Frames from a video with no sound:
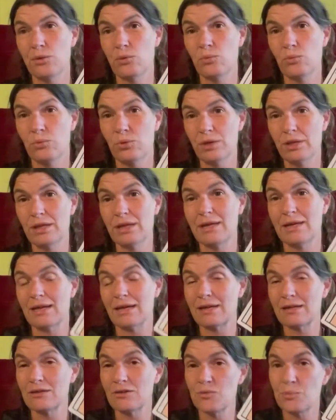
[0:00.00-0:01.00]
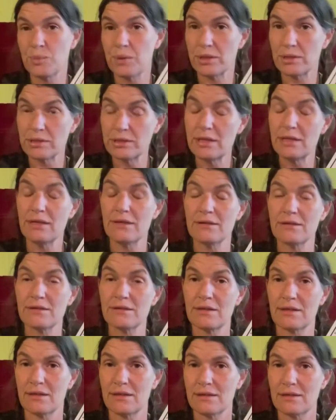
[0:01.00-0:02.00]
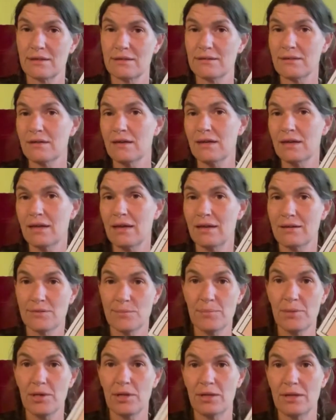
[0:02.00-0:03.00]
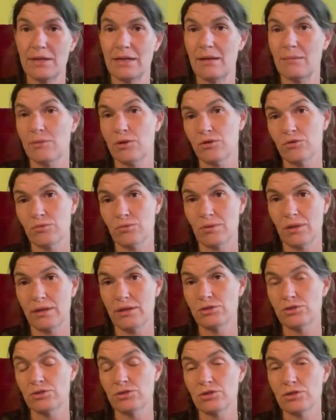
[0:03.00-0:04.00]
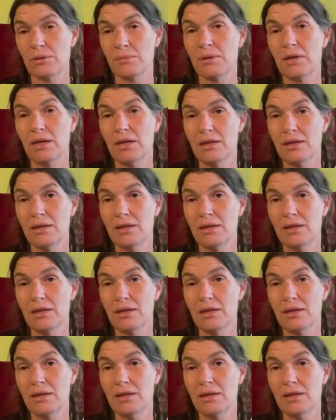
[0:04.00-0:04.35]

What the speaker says: really experiencing this as a polyamorous relationship.